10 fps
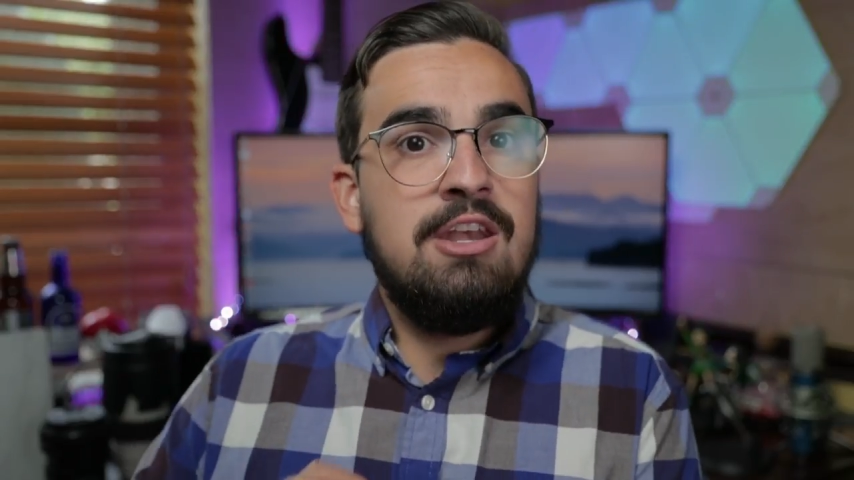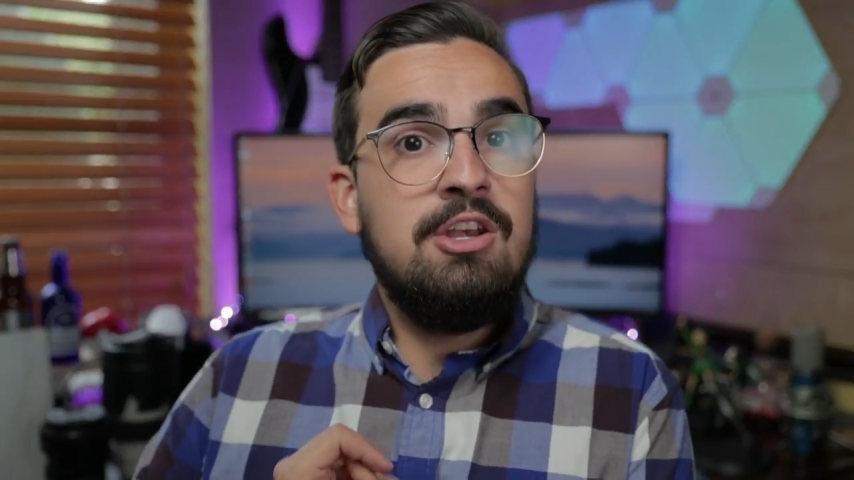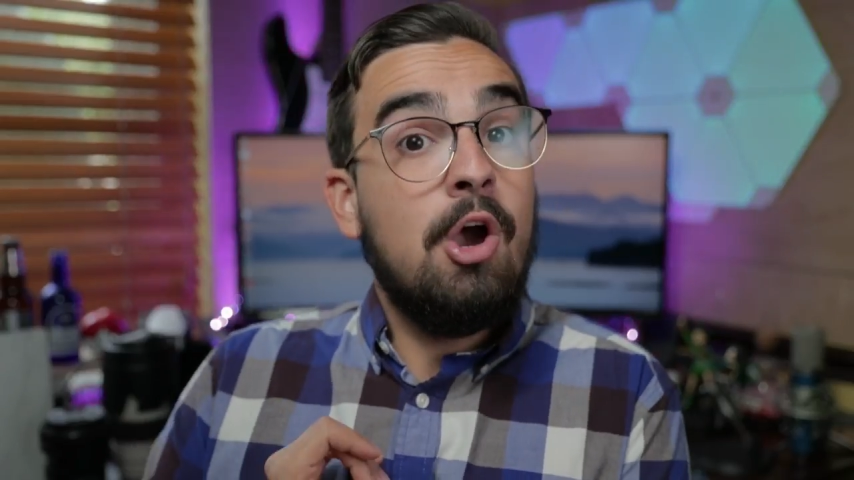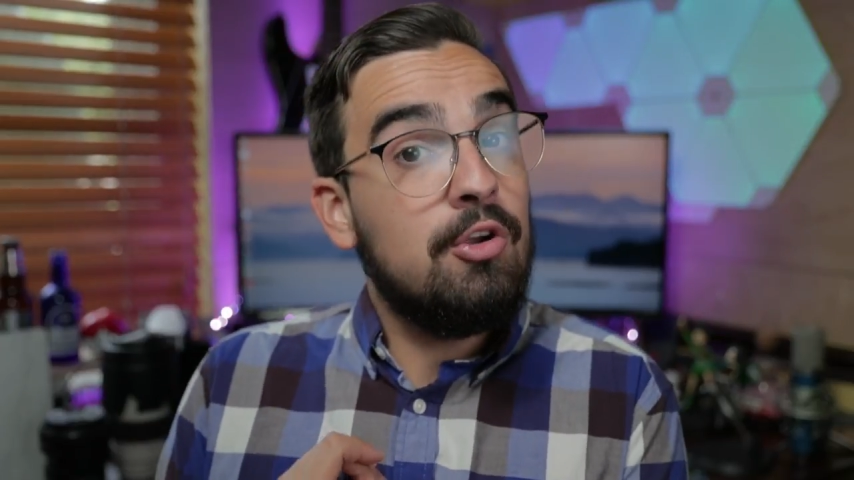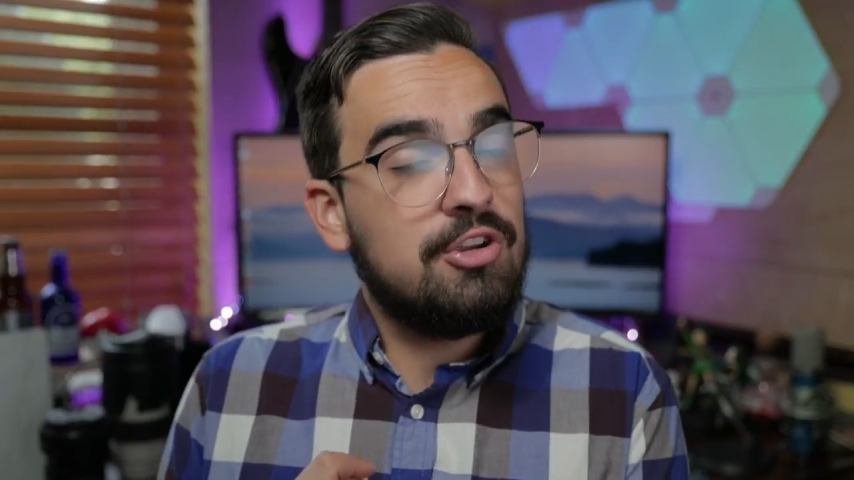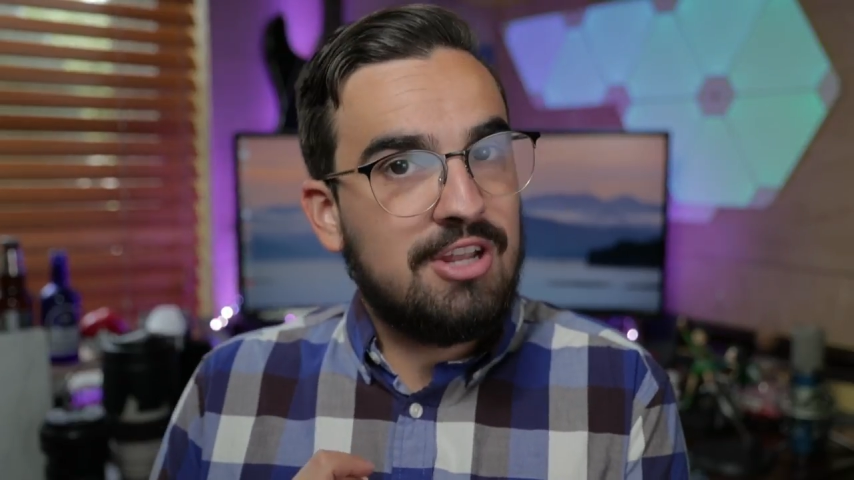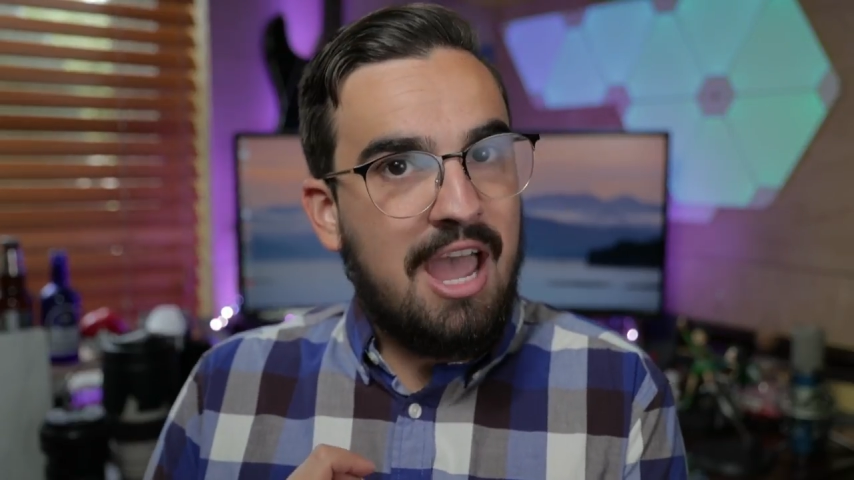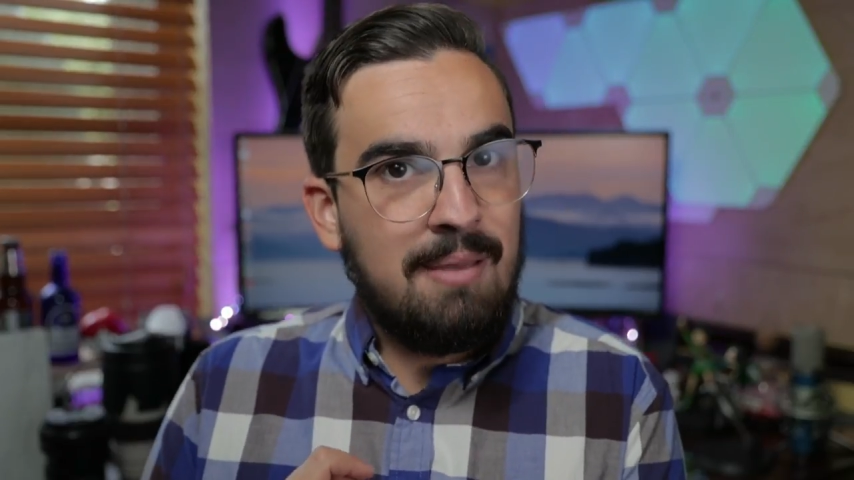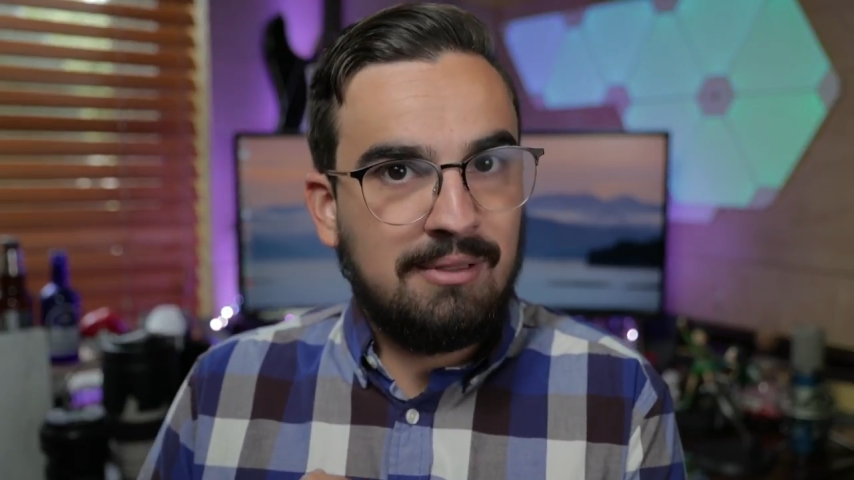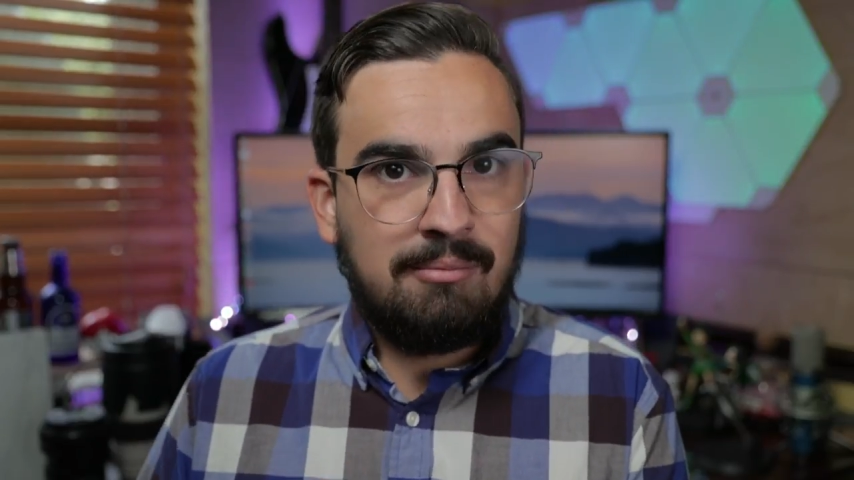and know your
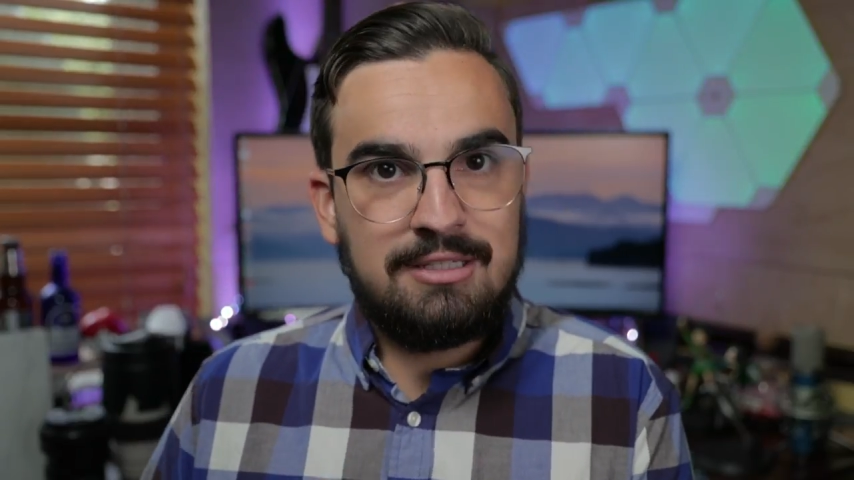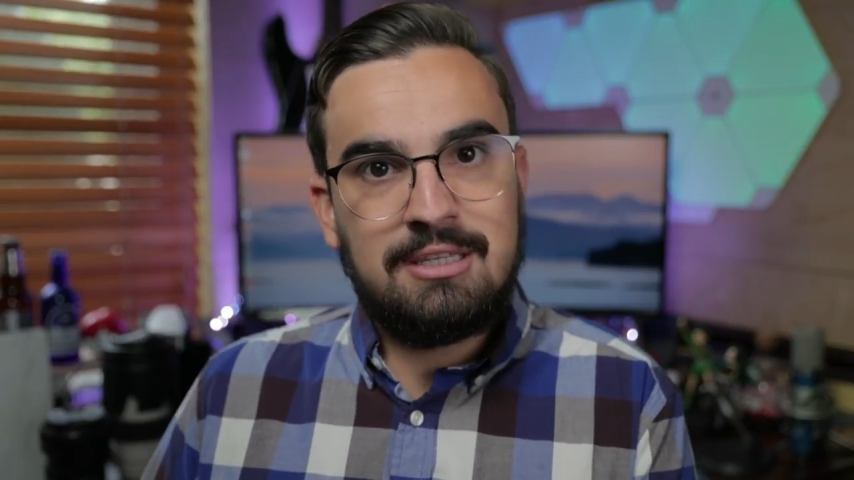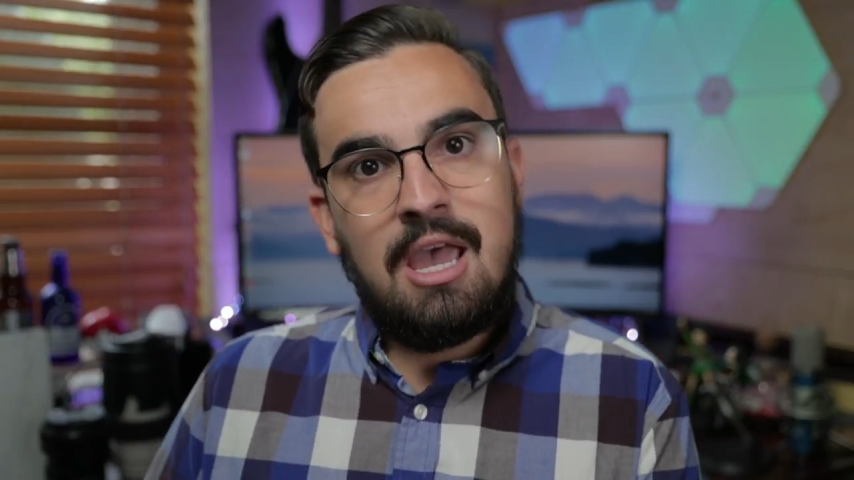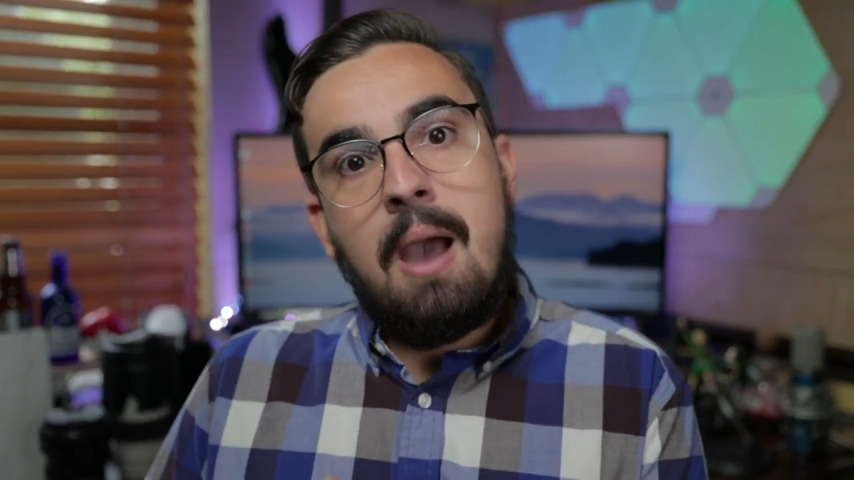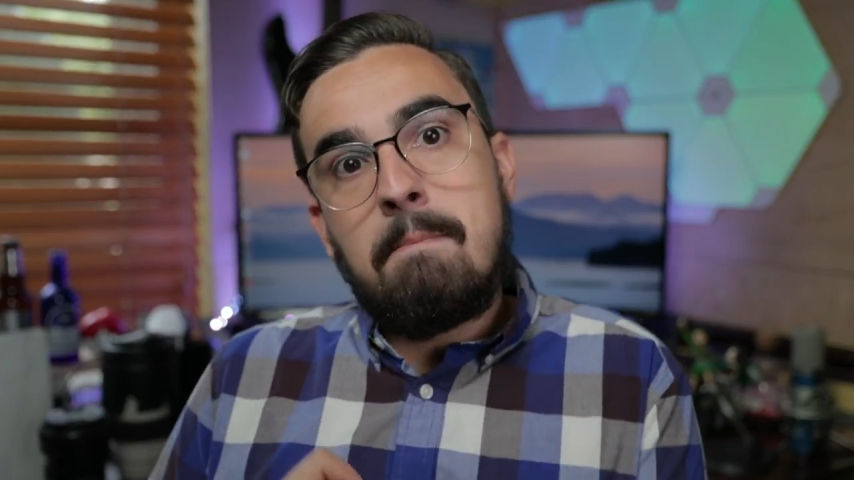time limits.